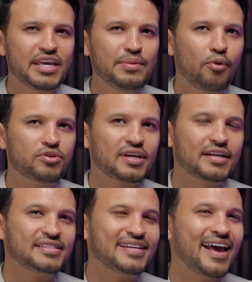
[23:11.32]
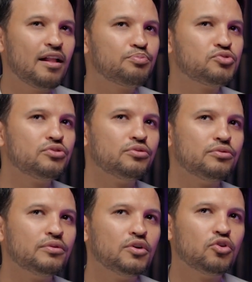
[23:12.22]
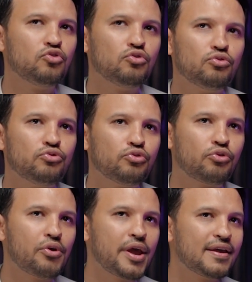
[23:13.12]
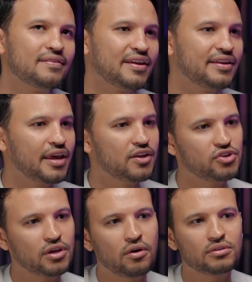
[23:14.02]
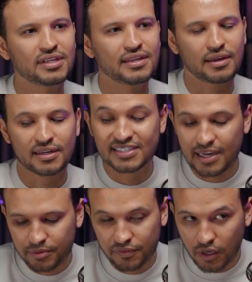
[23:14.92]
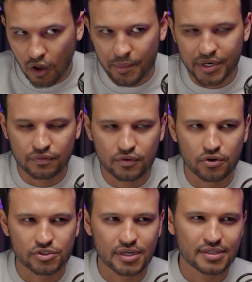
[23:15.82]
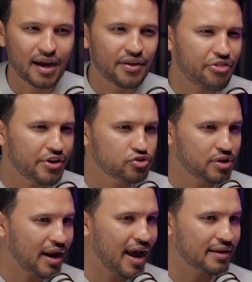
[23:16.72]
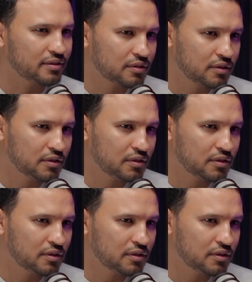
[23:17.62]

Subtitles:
key points that helps you to create engaging content, except of the comedy, of course. There are things you can add.